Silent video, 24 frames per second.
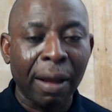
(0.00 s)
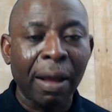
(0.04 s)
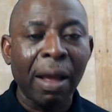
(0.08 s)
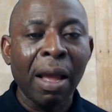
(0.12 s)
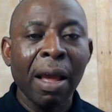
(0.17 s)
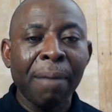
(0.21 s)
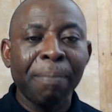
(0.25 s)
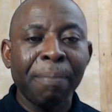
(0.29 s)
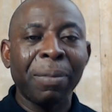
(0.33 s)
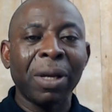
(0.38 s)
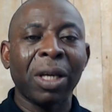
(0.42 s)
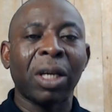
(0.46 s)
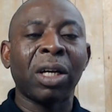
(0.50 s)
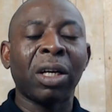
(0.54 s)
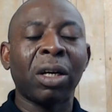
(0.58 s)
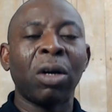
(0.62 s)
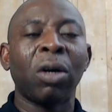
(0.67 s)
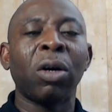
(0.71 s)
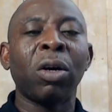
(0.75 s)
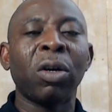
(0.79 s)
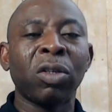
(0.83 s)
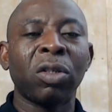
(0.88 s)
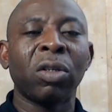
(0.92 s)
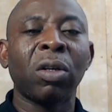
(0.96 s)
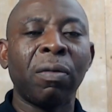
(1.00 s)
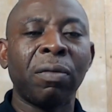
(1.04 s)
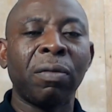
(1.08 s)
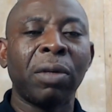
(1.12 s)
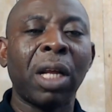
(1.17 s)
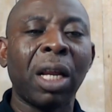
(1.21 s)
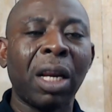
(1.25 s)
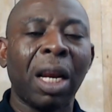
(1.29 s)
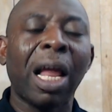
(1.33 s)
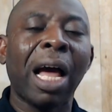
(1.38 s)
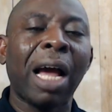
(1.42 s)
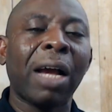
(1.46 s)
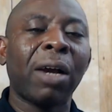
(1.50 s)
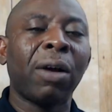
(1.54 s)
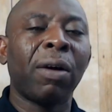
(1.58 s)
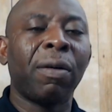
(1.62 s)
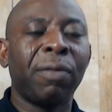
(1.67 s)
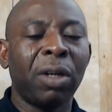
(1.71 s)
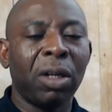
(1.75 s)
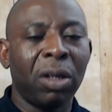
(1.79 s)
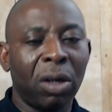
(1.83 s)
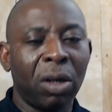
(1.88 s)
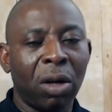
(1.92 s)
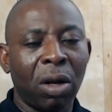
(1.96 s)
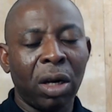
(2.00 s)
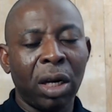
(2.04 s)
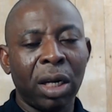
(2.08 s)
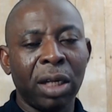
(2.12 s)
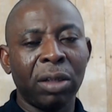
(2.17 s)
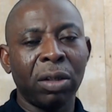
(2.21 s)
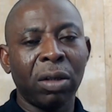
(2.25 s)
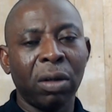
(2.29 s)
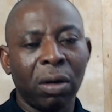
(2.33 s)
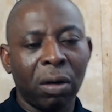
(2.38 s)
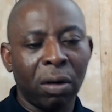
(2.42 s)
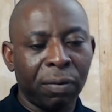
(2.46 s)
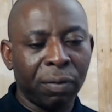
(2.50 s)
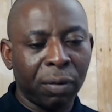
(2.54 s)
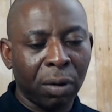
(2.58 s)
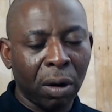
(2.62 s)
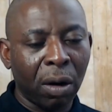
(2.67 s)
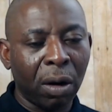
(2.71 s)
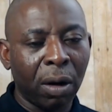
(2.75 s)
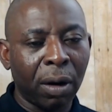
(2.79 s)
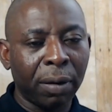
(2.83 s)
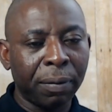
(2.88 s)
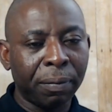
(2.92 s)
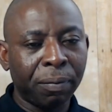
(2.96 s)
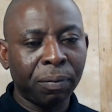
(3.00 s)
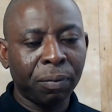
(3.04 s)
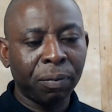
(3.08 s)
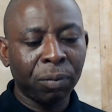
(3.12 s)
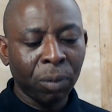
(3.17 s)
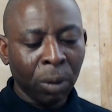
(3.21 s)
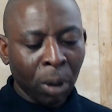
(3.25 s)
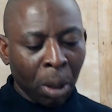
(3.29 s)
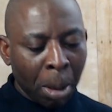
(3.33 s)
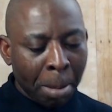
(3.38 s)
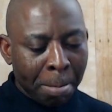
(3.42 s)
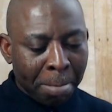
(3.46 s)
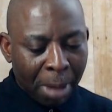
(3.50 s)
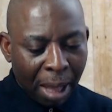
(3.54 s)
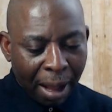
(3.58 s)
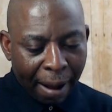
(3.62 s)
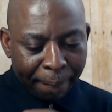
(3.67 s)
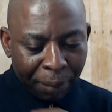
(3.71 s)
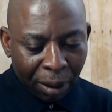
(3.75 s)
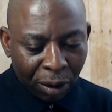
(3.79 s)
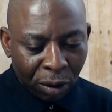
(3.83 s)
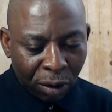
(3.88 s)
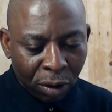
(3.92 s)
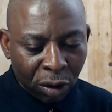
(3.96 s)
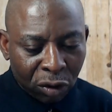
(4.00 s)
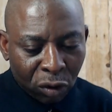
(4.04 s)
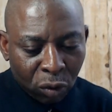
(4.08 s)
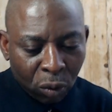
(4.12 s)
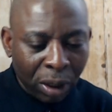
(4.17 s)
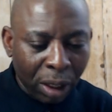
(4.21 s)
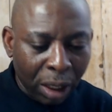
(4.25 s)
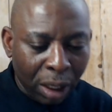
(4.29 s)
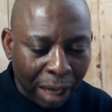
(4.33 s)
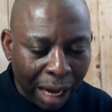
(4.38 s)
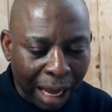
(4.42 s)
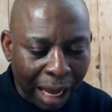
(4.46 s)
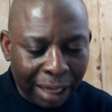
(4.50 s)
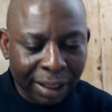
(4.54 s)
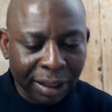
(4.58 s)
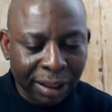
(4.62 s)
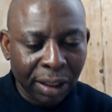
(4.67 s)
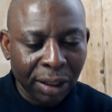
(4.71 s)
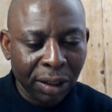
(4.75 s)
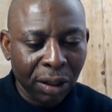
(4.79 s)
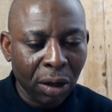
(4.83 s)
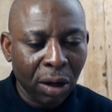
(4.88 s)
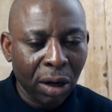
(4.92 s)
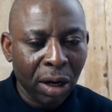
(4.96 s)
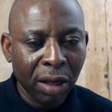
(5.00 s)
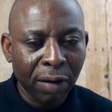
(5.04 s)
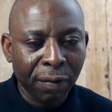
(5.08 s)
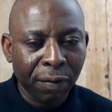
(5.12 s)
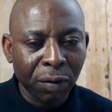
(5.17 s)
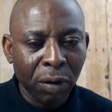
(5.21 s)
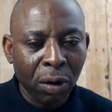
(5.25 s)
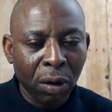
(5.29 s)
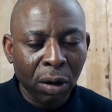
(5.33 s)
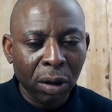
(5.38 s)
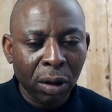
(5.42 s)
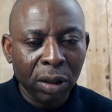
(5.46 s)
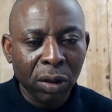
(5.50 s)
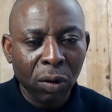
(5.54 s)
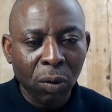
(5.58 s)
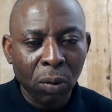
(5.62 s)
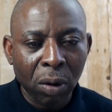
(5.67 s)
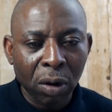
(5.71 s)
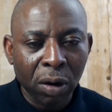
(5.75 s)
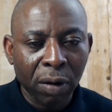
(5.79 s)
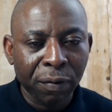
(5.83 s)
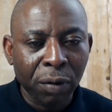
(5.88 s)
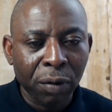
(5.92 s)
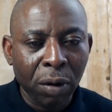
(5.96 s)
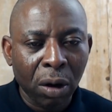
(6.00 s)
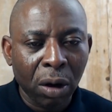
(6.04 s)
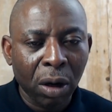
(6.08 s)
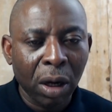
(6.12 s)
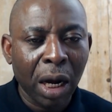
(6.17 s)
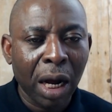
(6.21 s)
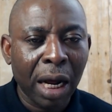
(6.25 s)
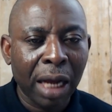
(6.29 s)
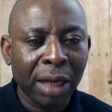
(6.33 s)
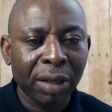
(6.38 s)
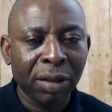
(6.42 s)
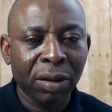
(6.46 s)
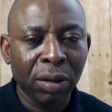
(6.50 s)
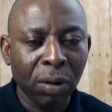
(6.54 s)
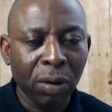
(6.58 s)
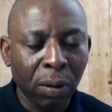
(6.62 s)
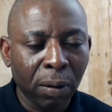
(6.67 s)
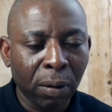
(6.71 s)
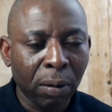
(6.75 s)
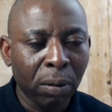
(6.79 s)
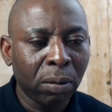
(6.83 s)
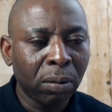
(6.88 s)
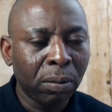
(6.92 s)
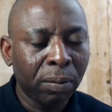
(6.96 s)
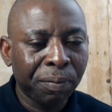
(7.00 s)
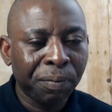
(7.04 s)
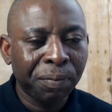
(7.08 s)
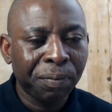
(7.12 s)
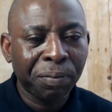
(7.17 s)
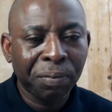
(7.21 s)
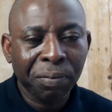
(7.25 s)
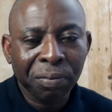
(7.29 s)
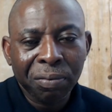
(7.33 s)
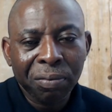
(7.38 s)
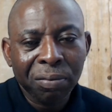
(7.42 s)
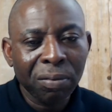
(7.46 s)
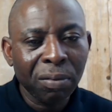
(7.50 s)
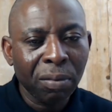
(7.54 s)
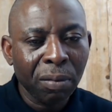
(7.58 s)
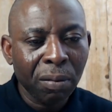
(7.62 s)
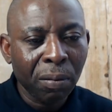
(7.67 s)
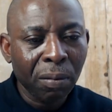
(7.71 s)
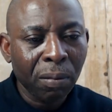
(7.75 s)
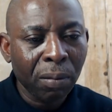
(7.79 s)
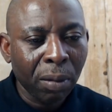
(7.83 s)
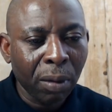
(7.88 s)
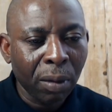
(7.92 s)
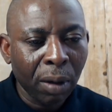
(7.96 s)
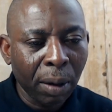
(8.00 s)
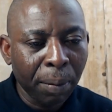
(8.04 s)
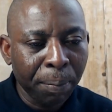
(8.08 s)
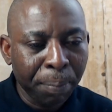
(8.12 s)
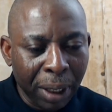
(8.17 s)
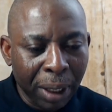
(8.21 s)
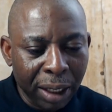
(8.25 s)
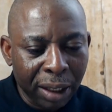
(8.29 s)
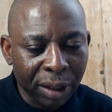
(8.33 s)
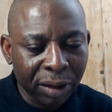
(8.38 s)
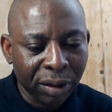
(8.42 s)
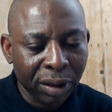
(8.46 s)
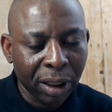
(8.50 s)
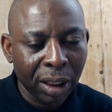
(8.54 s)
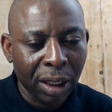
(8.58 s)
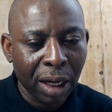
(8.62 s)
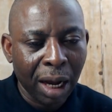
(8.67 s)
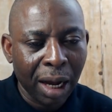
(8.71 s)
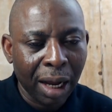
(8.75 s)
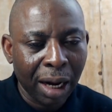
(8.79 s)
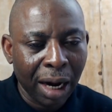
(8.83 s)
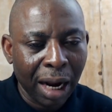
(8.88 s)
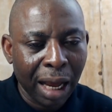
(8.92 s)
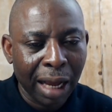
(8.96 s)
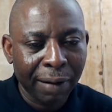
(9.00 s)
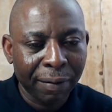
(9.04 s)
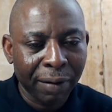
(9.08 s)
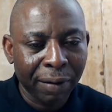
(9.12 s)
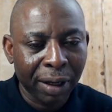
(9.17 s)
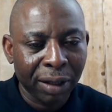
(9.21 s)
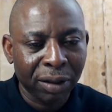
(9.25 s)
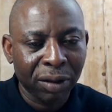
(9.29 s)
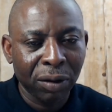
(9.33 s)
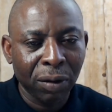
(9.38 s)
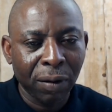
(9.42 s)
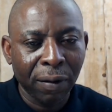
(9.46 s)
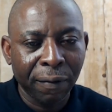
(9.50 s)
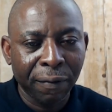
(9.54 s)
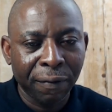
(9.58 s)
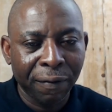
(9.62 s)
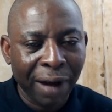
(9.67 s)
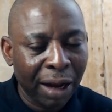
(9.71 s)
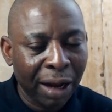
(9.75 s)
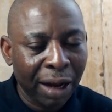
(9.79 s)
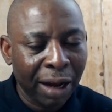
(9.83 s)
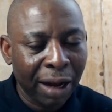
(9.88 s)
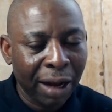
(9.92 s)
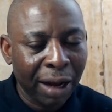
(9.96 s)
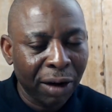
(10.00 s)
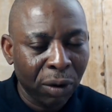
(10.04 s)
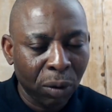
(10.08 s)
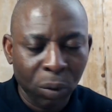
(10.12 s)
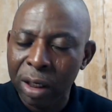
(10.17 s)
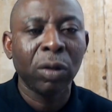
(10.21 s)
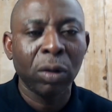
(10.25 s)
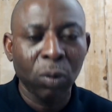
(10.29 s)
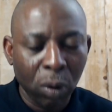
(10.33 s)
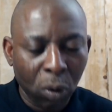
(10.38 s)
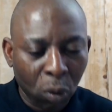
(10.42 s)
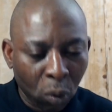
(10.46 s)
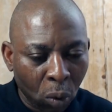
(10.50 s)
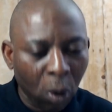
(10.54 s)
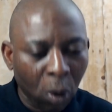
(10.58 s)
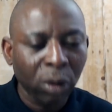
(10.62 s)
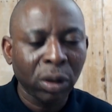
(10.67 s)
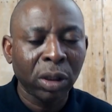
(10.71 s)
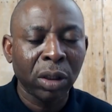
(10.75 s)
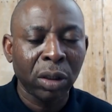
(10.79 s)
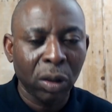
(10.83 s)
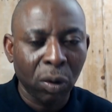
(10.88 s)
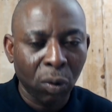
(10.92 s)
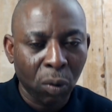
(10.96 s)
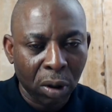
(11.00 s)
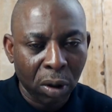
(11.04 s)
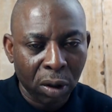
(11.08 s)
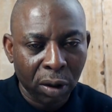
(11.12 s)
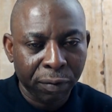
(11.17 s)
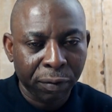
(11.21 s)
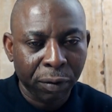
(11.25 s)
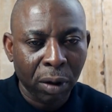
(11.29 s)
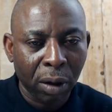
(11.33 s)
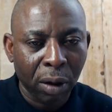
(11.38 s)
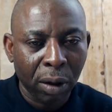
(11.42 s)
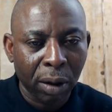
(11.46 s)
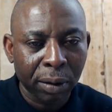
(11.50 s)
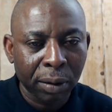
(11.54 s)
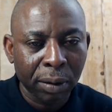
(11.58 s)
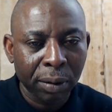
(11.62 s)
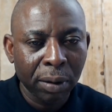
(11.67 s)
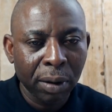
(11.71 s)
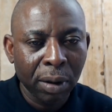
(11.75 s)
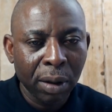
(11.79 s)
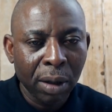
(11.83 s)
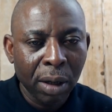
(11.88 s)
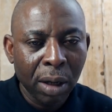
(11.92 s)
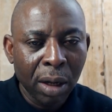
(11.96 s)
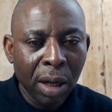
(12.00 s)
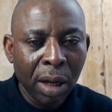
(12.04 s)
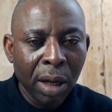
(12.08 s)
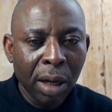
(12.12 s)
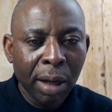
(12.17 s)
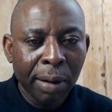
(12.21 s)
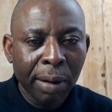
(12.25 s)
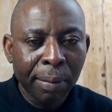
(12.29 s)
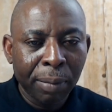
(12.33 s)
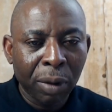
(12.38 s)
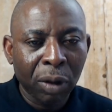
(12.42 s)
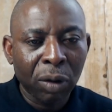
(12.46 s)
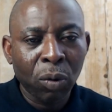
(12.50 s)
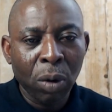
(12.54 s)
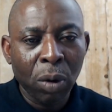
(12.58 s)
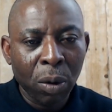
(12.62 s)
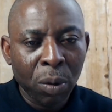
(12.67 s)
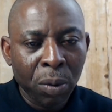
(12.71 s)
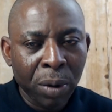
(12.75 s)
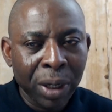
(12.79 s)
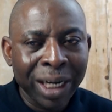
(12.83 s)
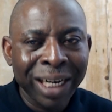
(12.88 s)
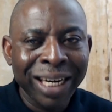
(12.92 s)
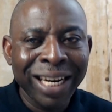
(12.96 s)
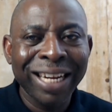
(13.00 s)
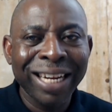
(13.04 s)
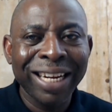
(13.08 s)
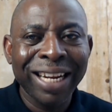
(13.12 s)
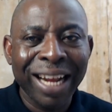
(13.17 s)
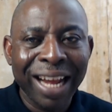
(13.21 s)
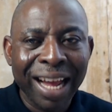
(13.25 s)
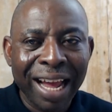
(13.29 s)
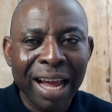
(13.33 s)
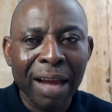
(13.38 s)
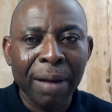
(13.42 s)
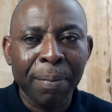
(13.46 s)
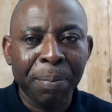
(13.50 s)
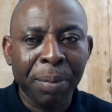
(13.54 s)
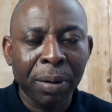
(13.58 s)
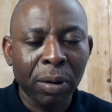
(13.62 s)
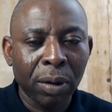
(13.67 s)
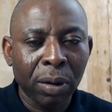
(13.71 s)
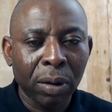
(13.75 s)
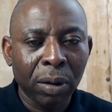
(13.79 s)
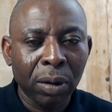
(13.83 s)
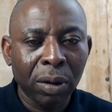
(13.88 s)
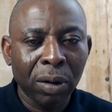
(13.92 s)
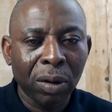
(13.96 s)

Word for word: because of the lack of the knowledge of God. And because we lack the knowledge of God, the word of God has no place in our life, has no value. We quote, we quote the word of God, but when we need help,